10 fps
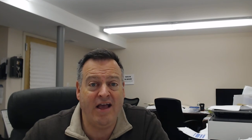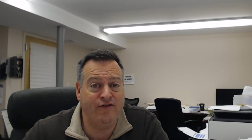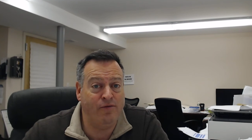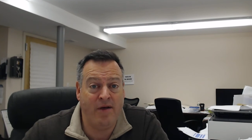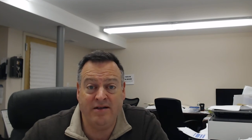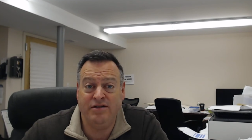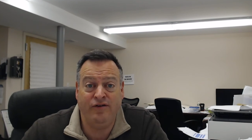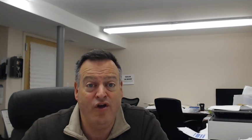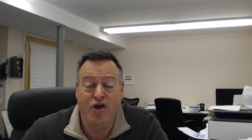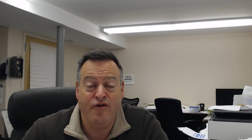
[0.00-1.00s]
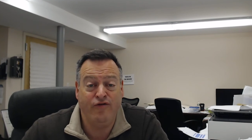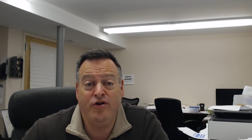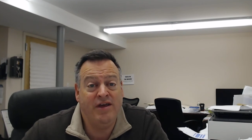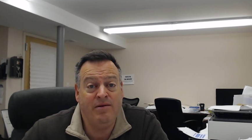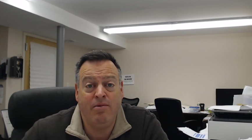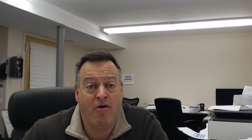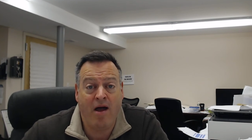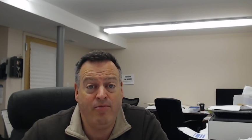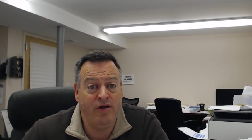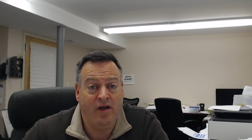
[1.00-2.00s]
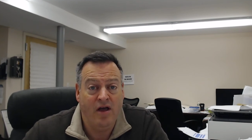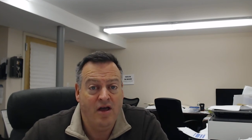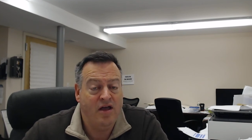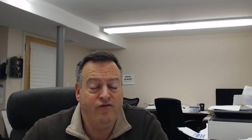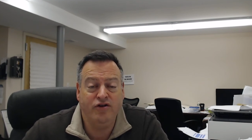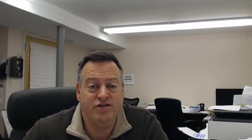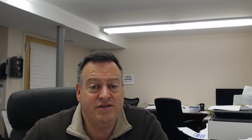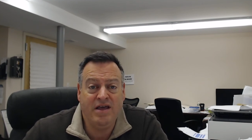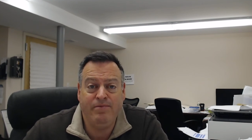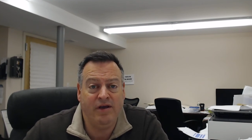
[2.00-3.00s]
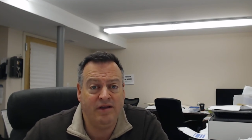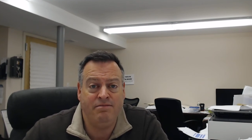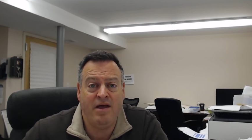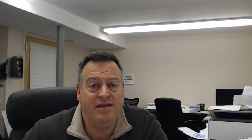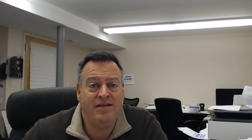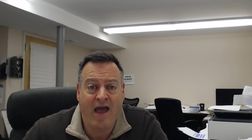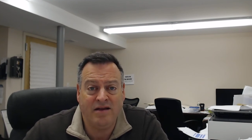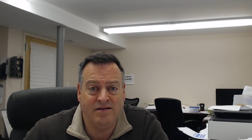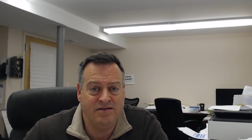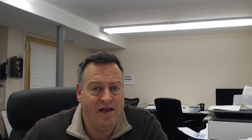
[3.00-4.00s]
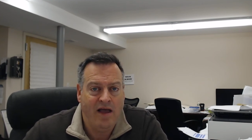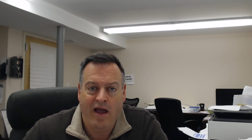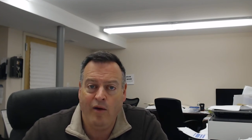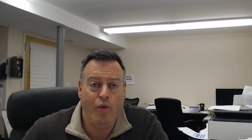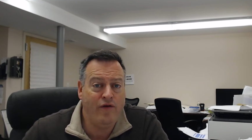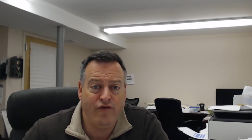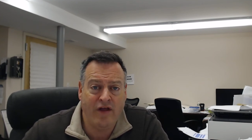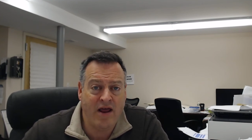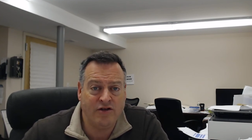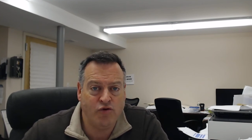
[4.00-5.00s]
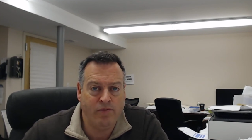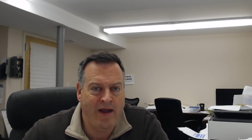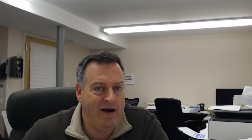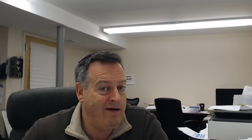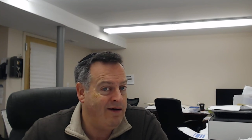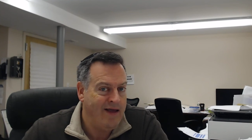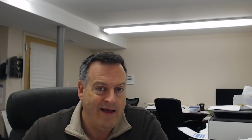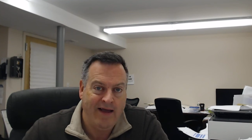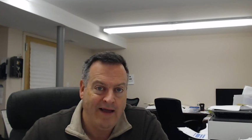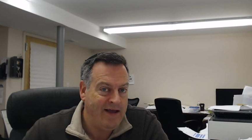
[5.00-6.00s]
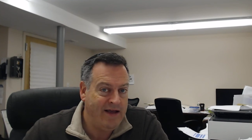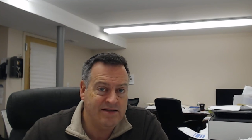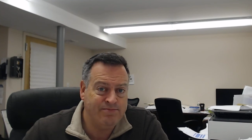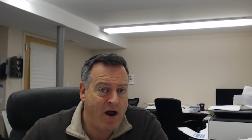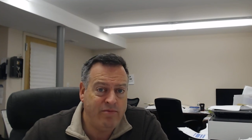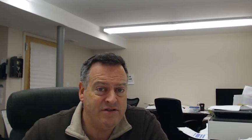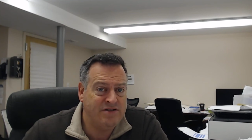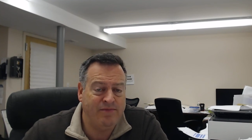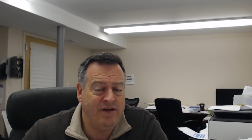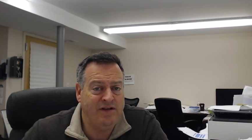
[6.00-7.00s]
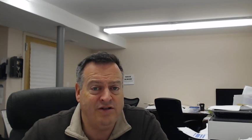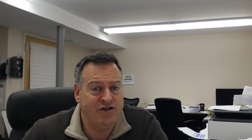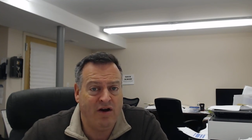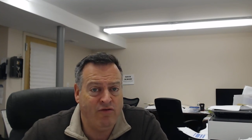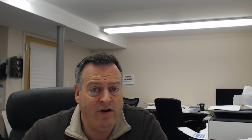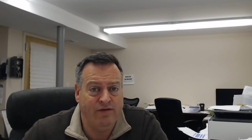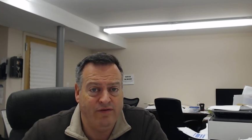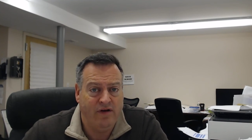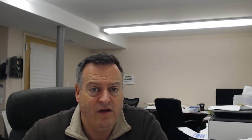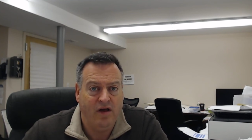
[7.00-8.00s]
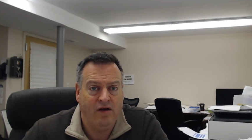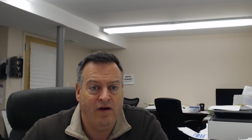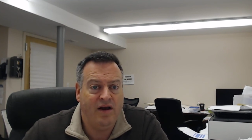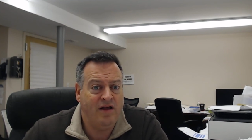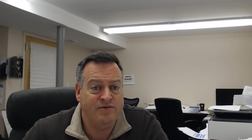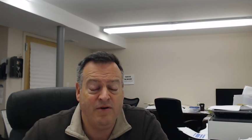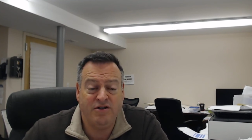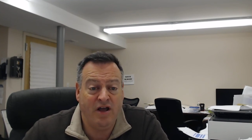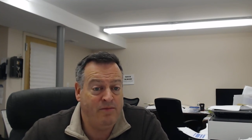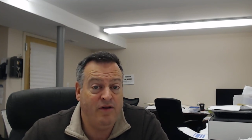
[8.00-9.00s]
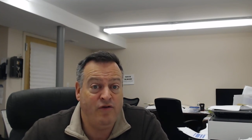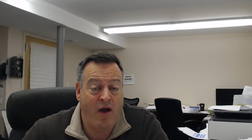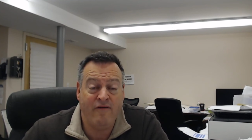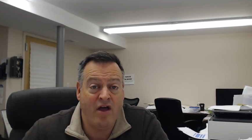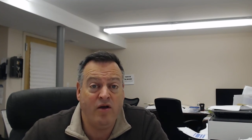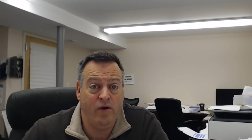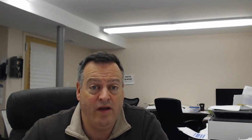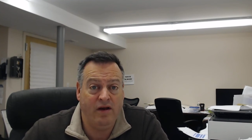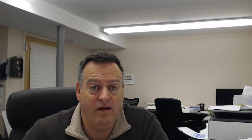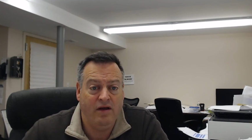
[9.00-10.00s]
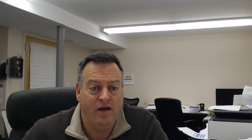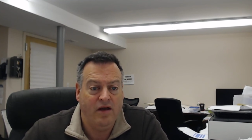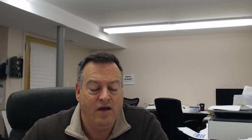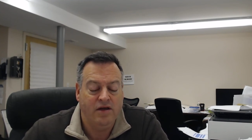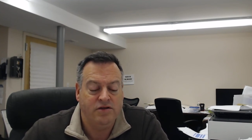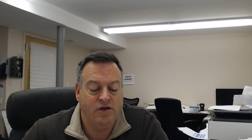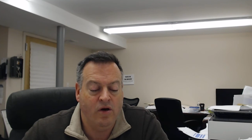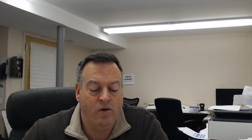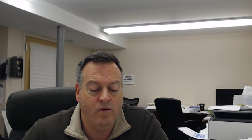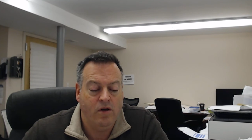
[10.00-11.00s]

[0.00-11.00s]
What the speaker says: flow positive for you to keep a property. If you're just keeping it to pay the taxes and wait for that next repair, it's probably something you should get rid of, right? Especially, I mean, if you have equity in it. So,